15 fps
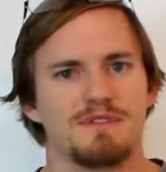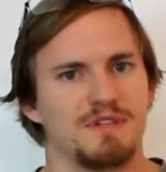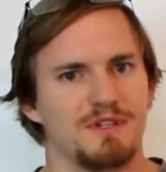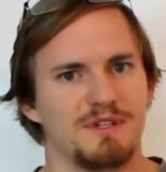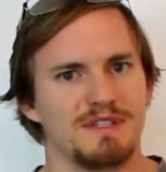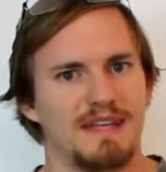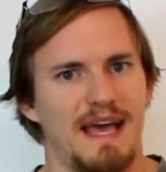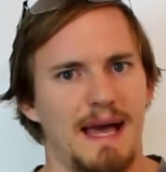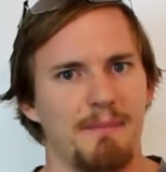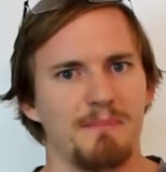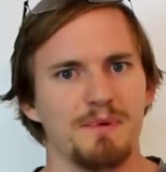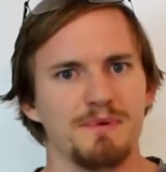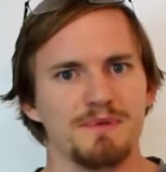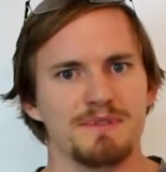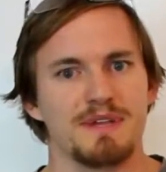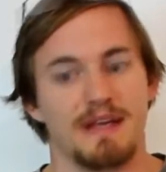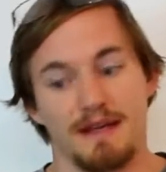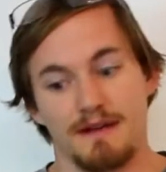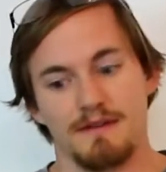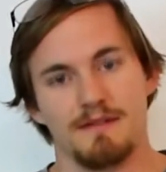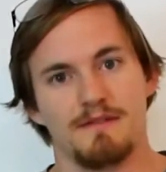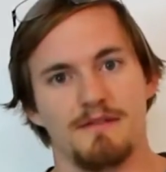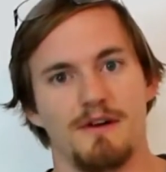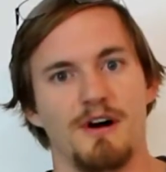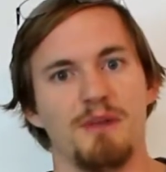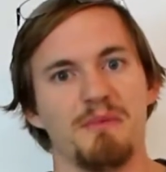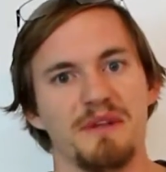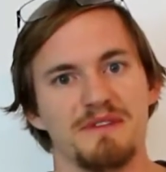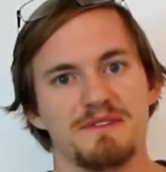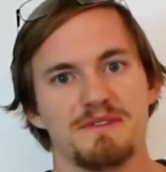such as apples and
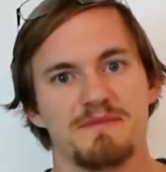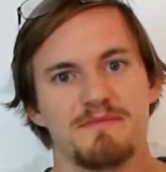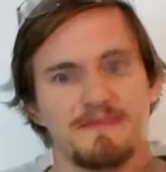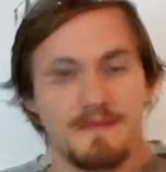almonds.